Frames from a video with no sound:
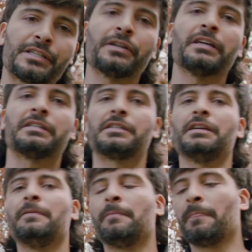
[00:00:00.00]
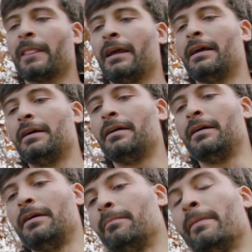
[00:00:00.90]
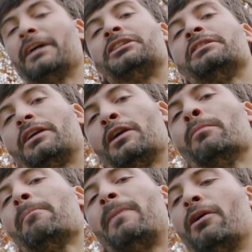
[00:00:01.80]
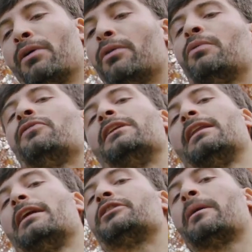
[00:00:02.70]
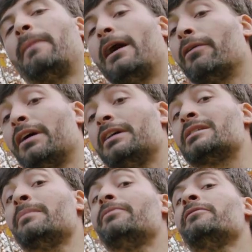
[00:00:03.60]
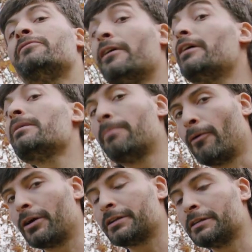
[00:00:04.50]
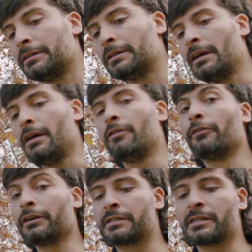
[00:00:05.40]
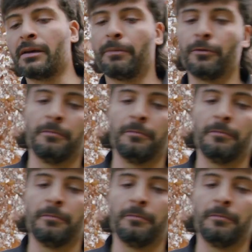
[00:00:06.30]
you can see, matching human power with the electric power is something very important. For example,